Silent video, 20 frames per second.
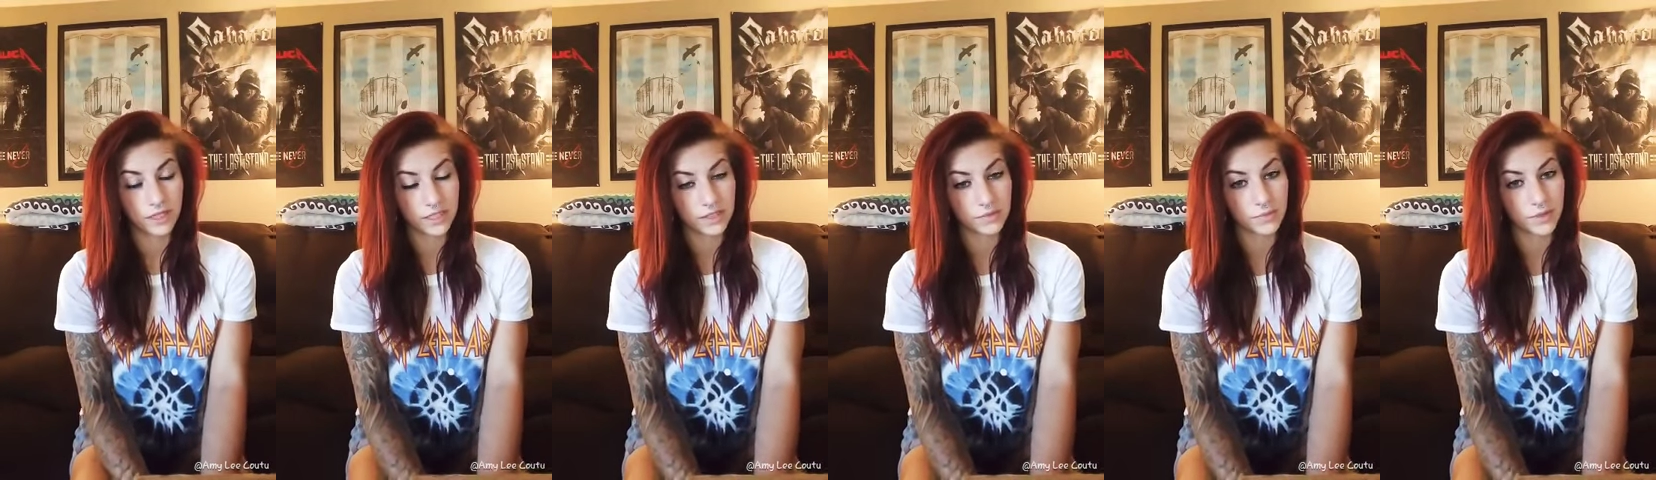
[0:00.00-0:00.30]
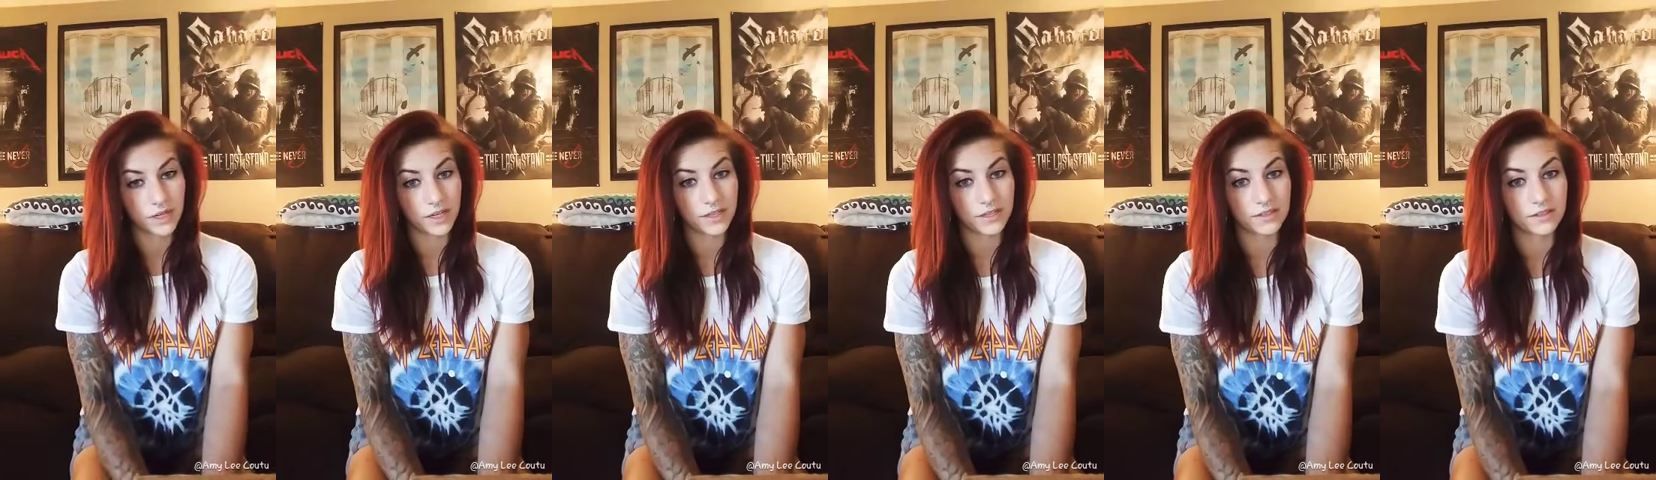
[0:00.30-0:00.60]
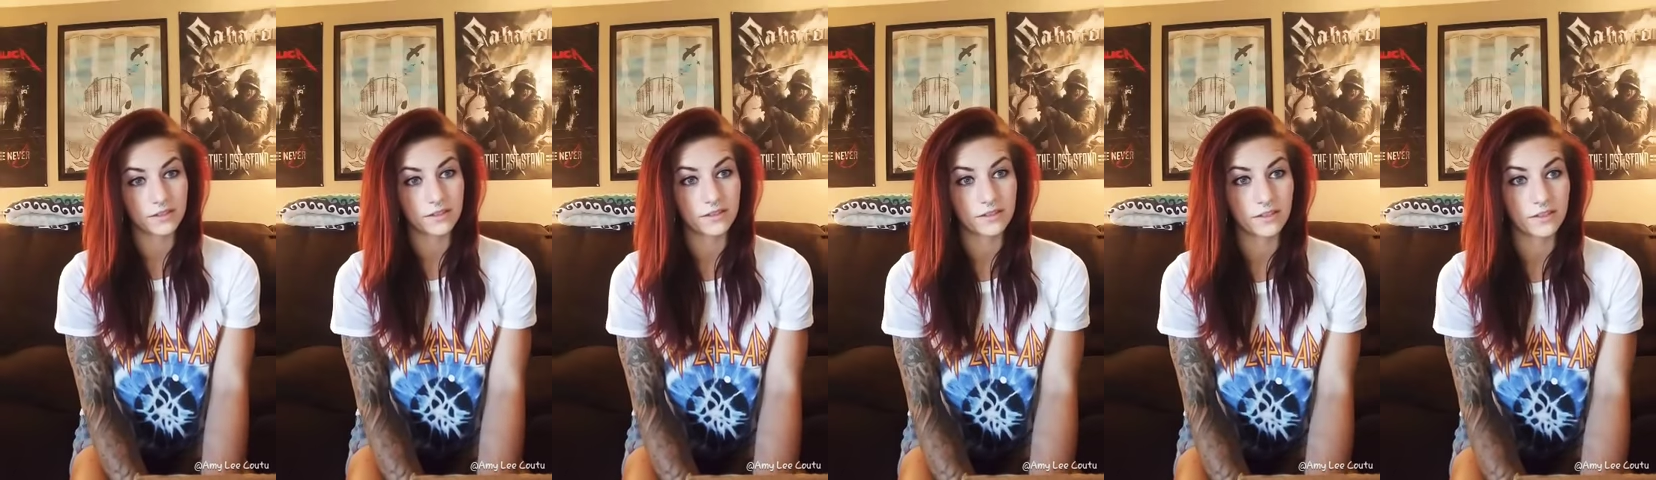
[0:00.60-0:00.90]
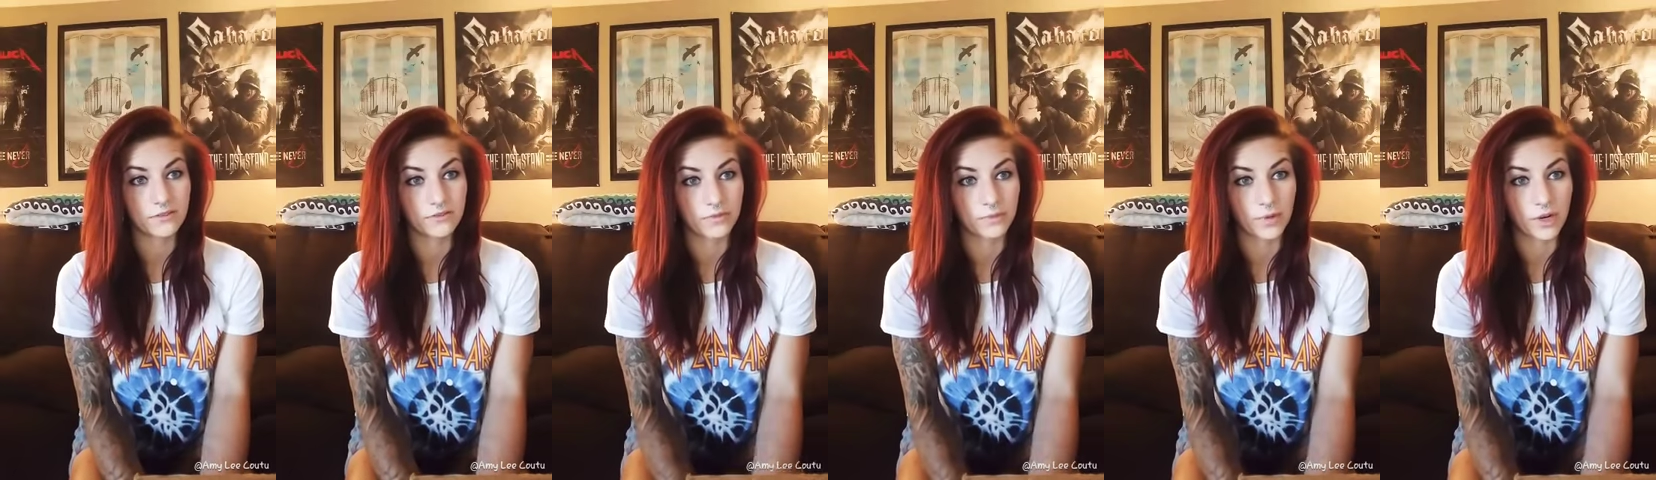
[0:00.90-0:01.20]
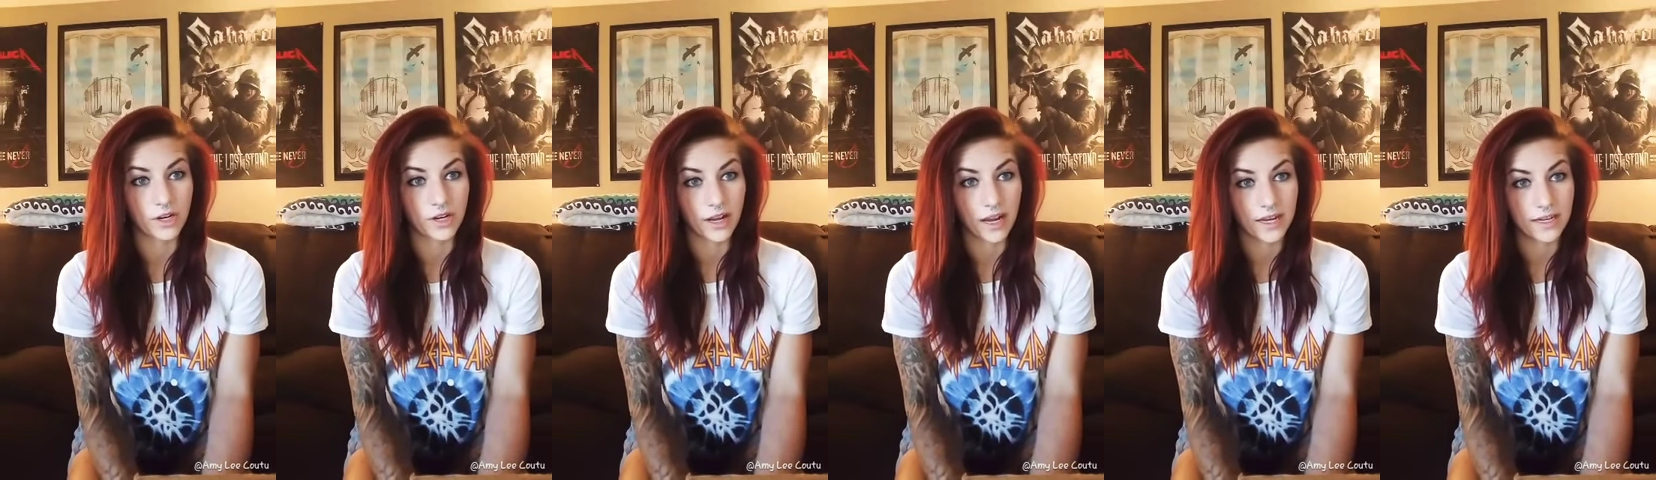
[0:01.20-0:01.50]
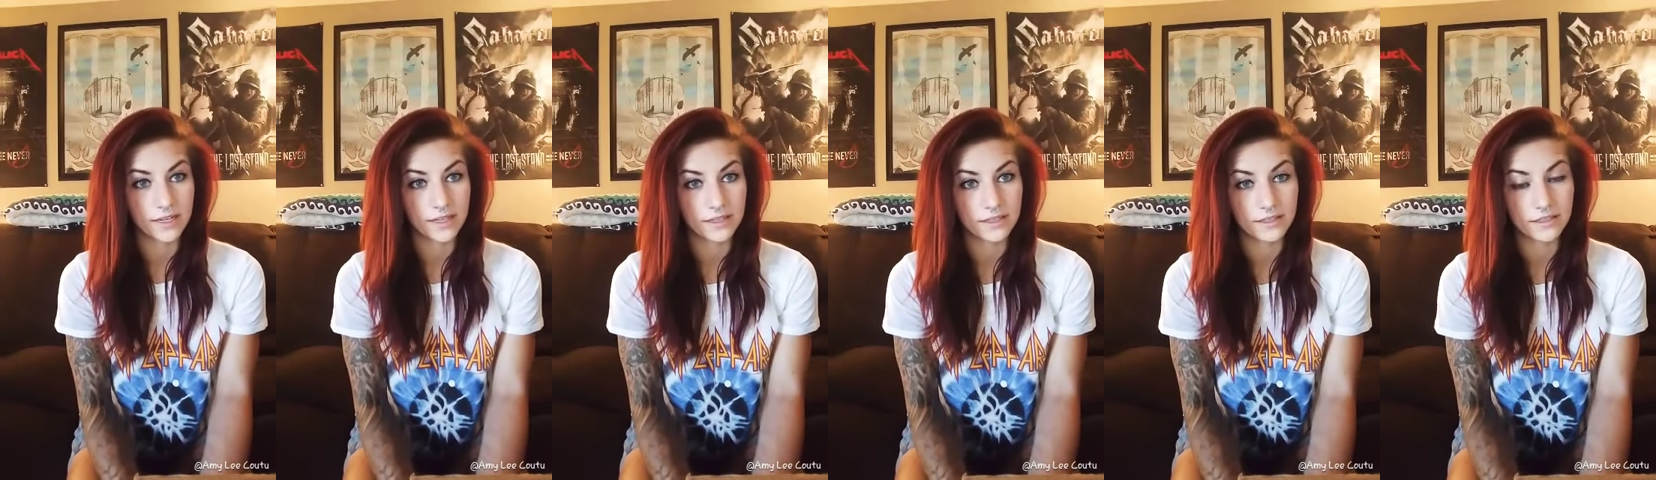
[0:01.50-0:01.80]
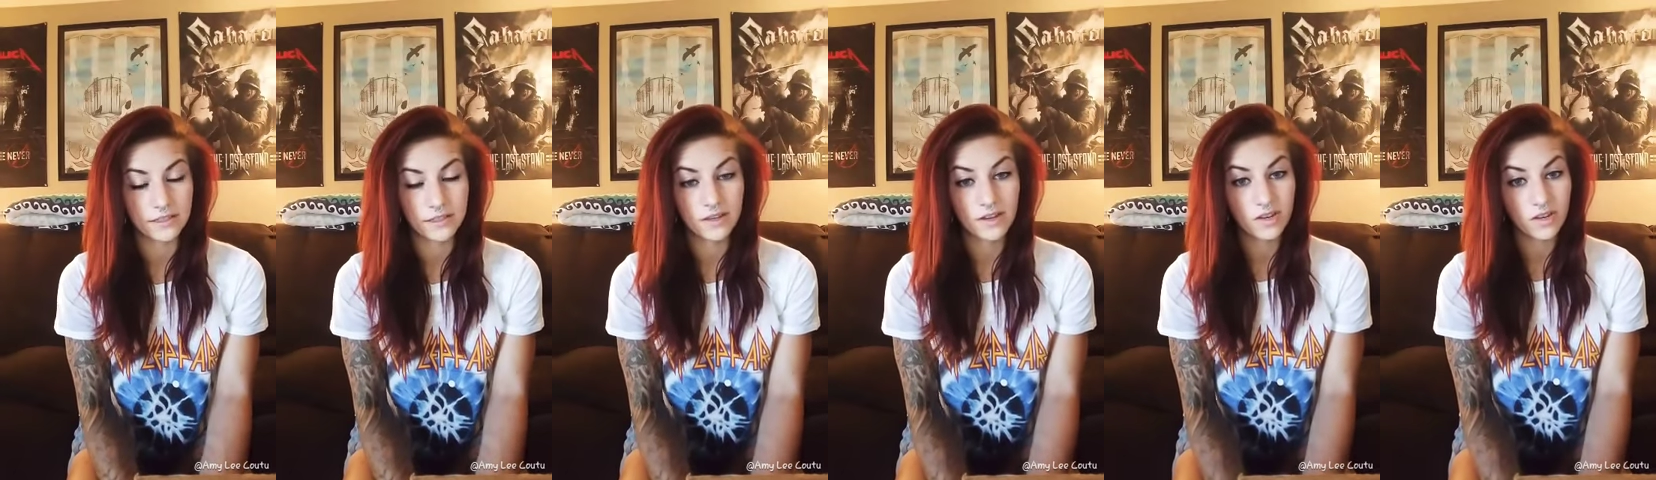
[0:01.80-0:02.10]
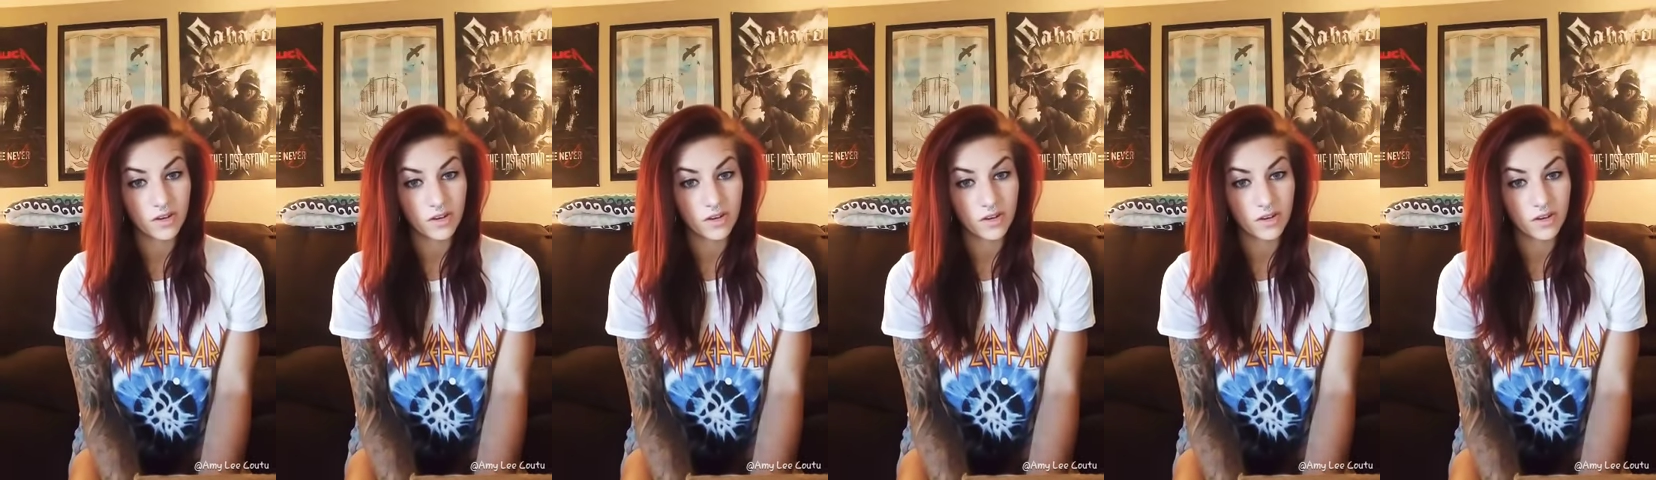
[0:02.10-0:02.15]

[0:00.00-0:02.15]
experiences of bronchitis,